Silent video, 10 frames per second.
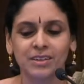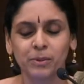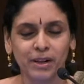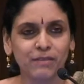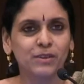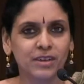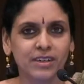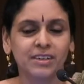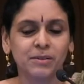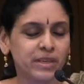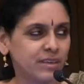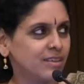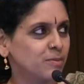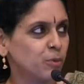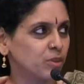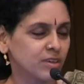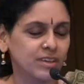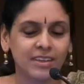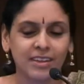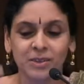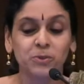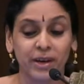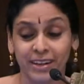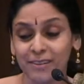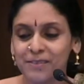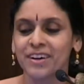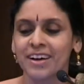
12 to 13 minutes, more 13 than 12.